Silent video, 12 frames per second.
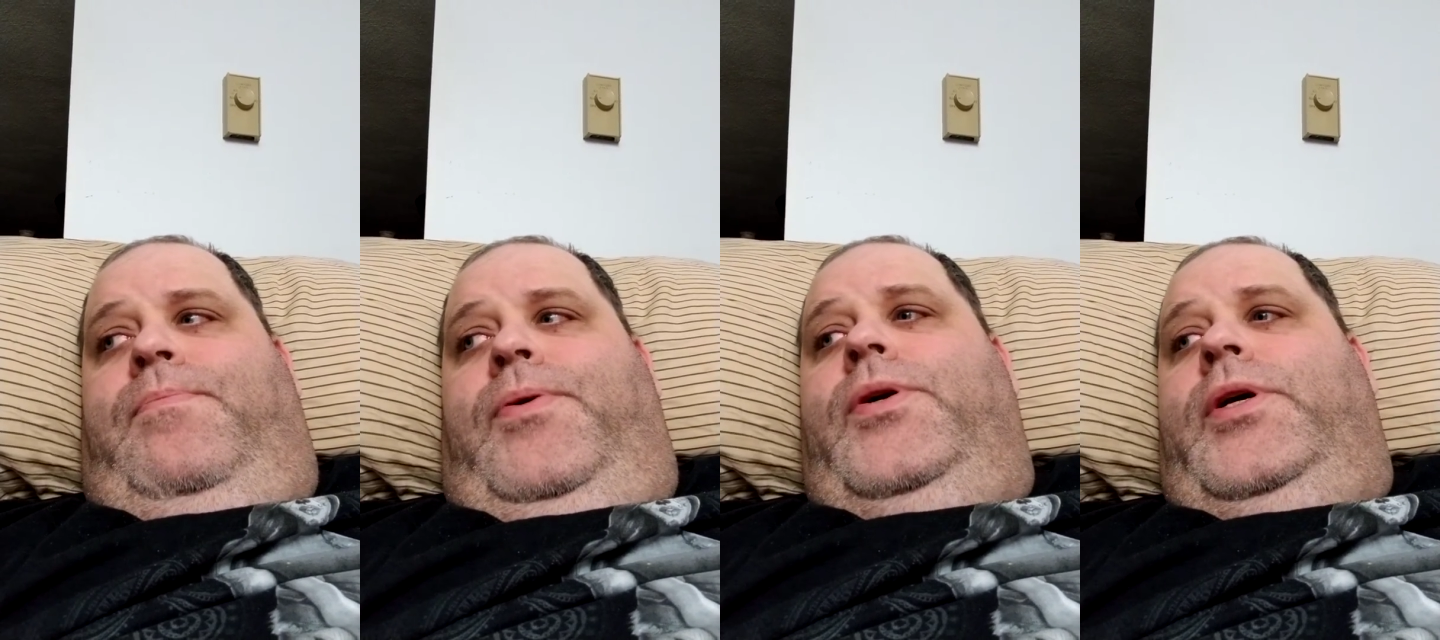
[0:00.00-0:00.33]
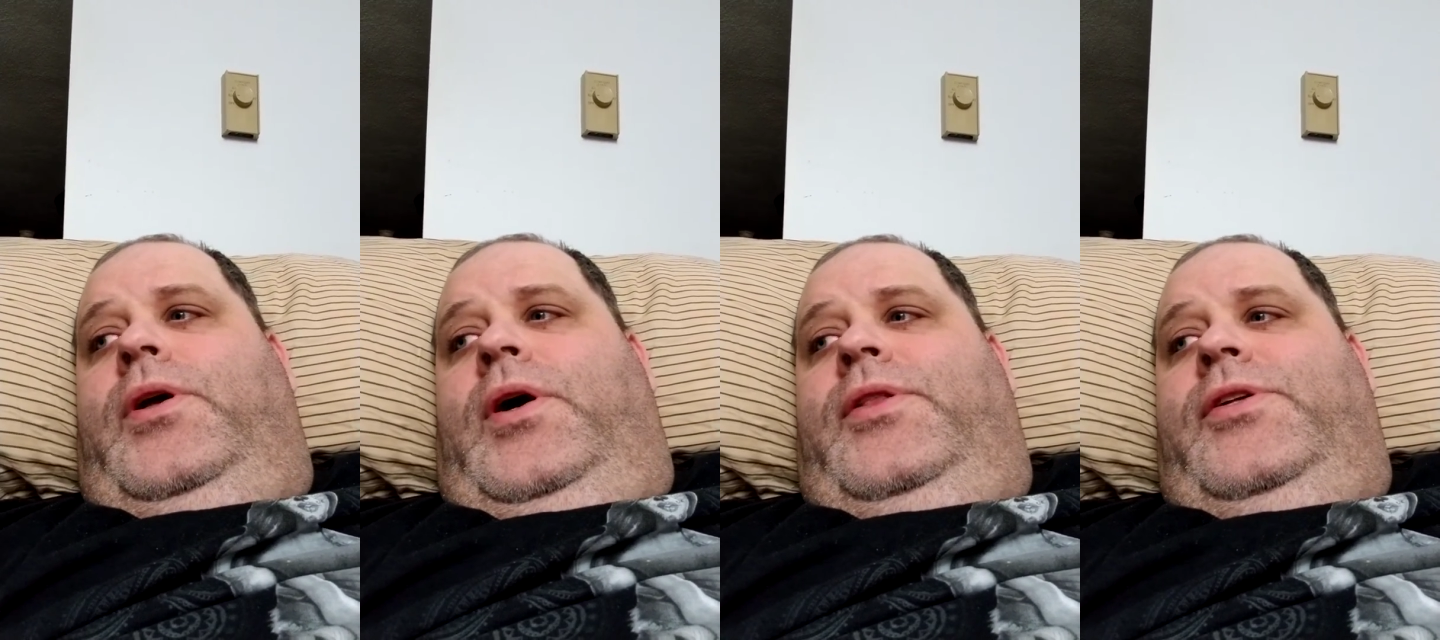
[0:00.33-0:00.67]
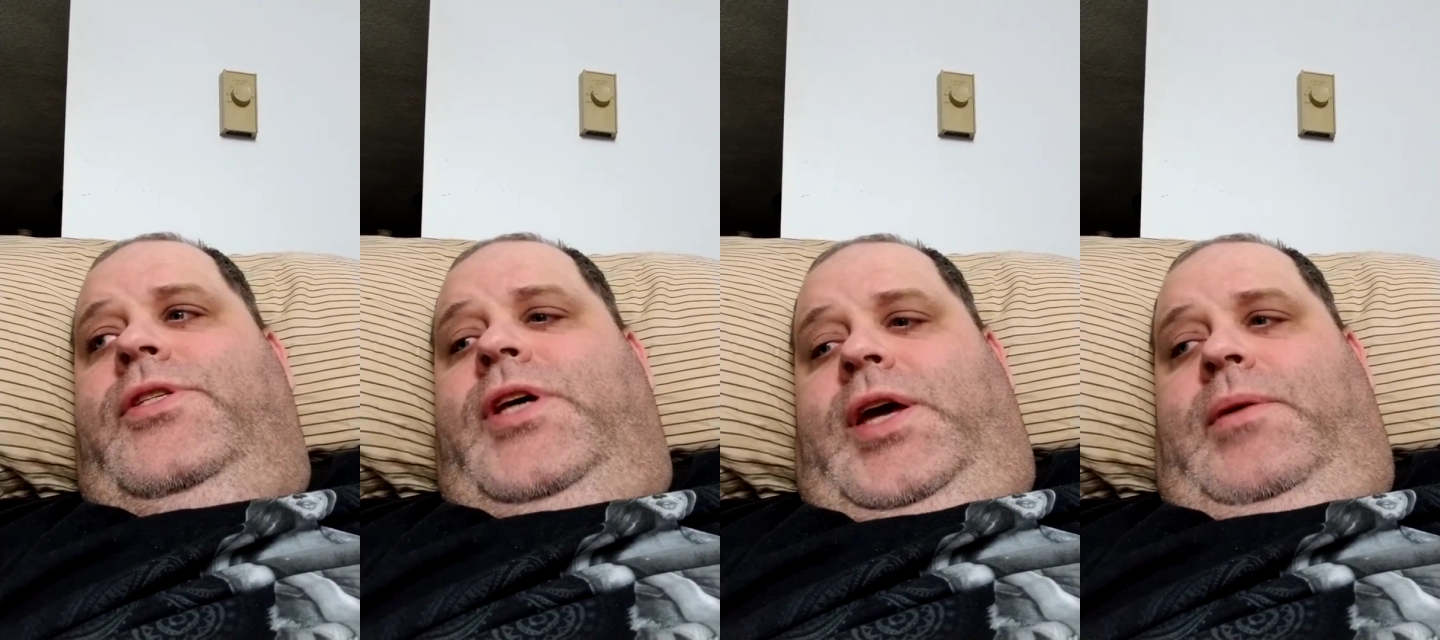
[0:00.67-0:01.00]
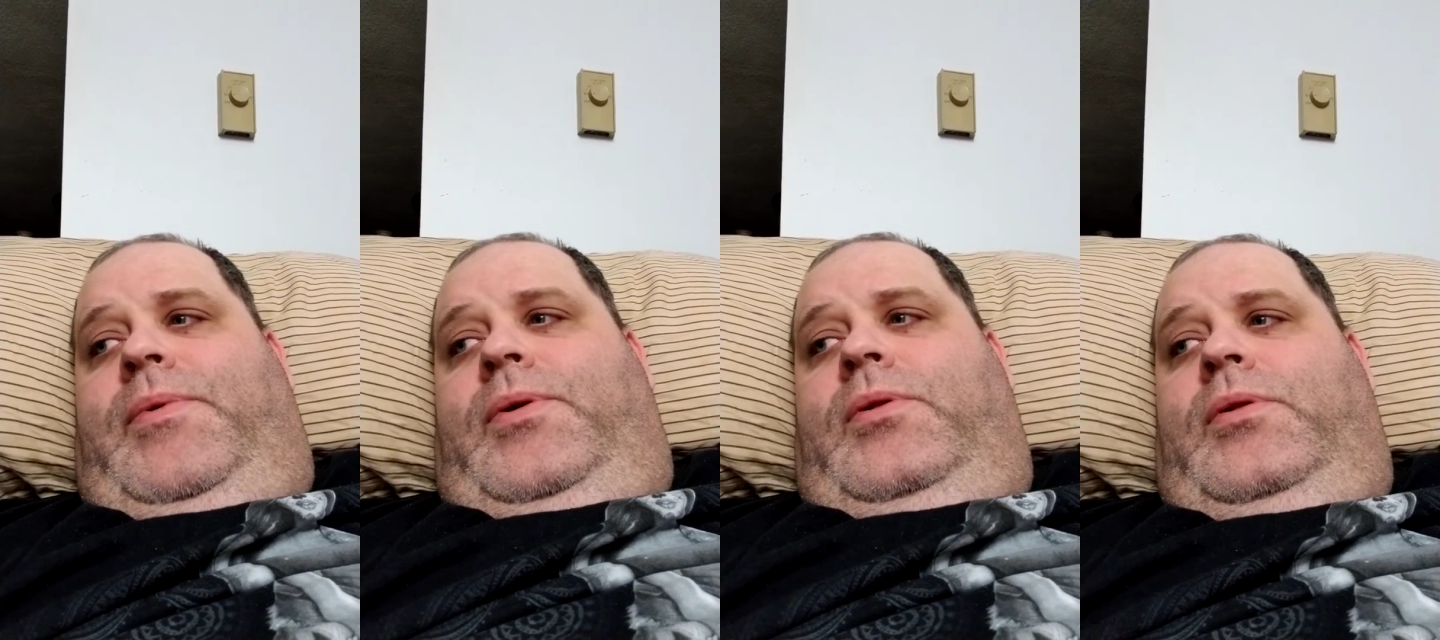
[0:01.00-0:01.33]
put it on the
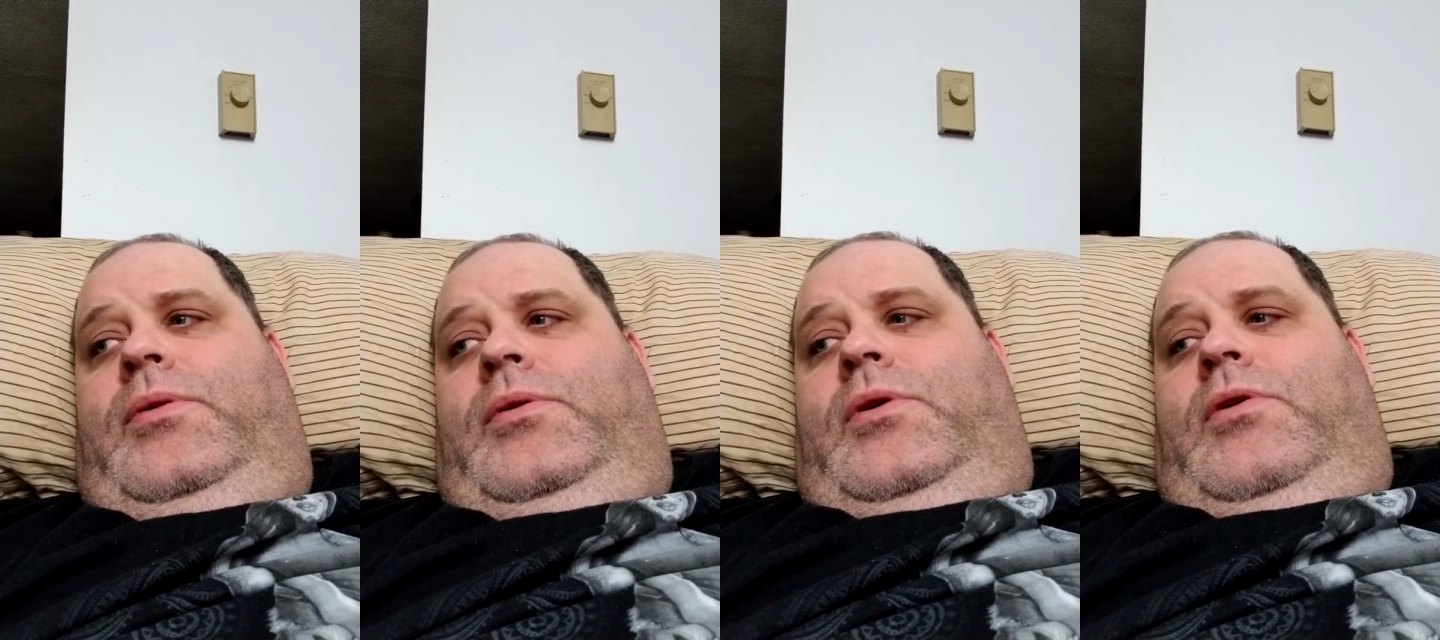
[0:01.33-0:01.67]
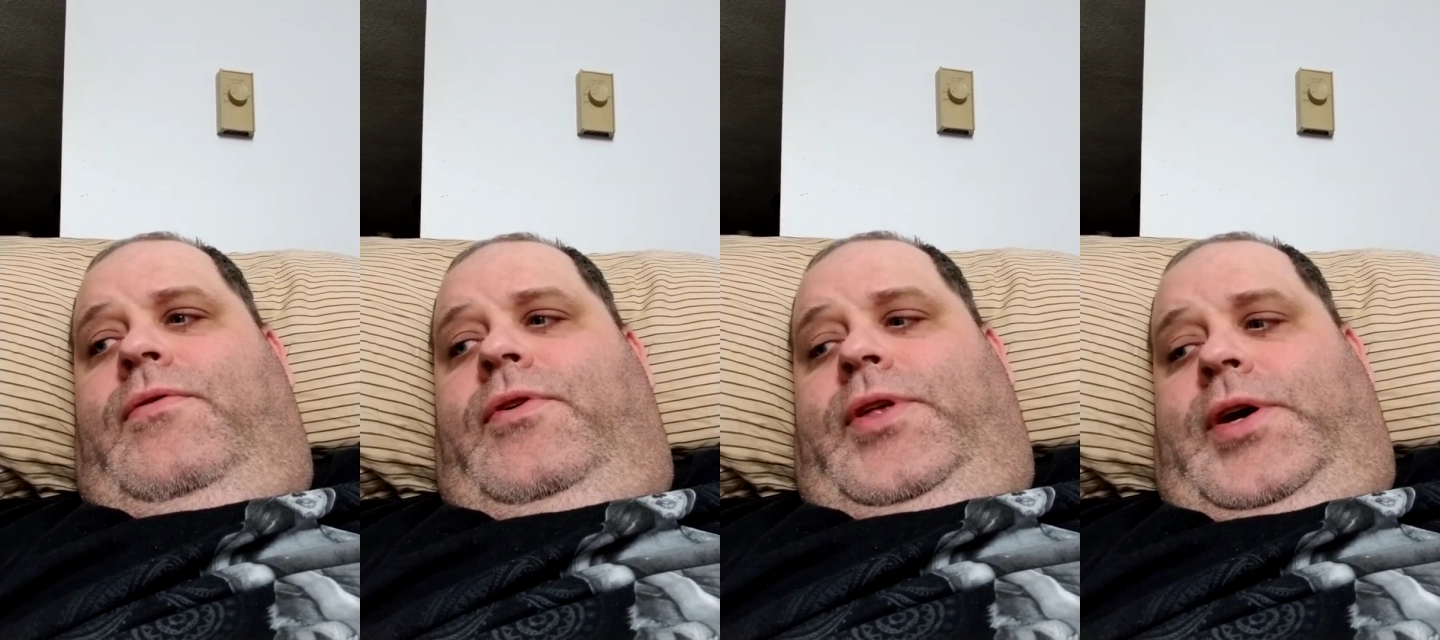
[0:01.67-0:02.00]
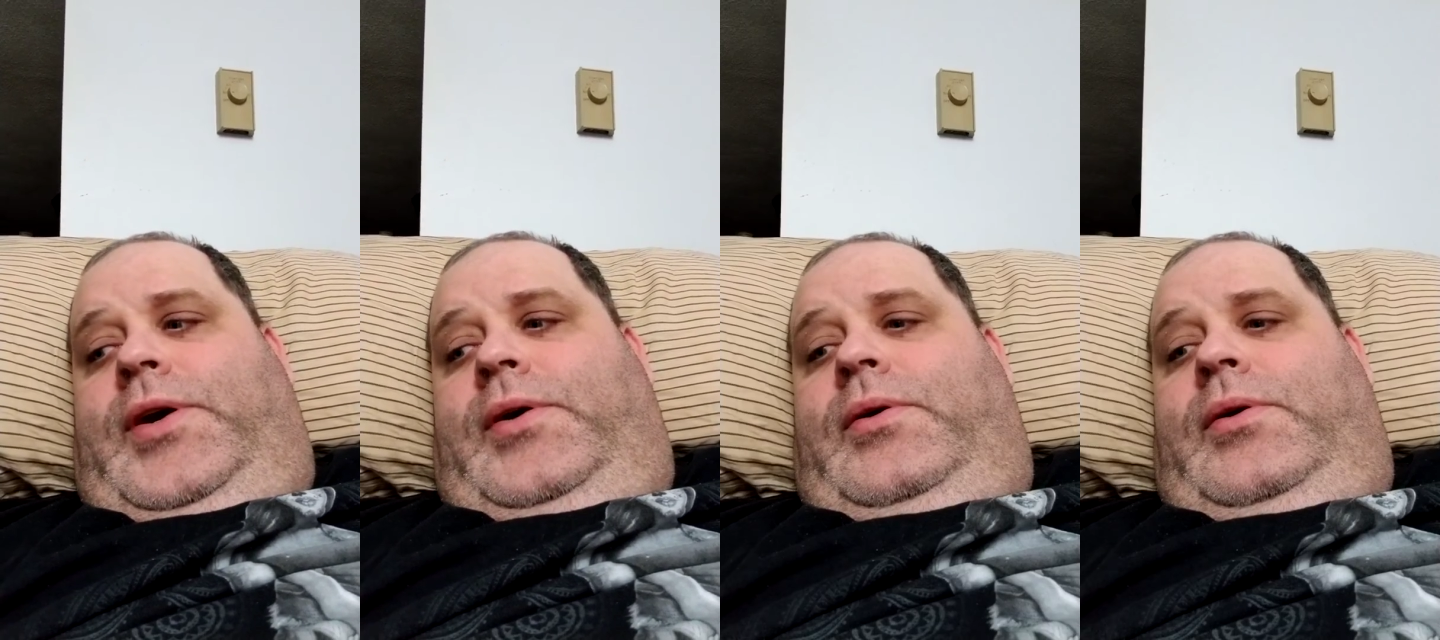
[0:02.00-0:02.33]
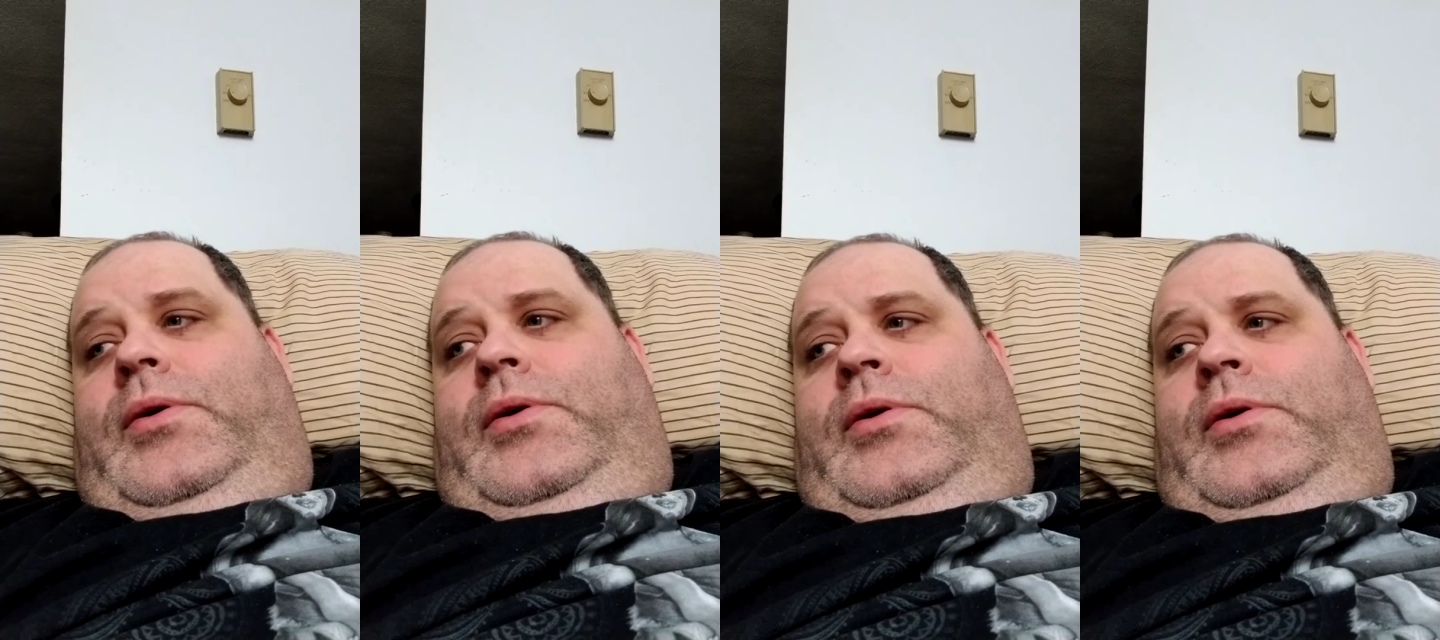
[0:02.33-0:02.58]
table over there.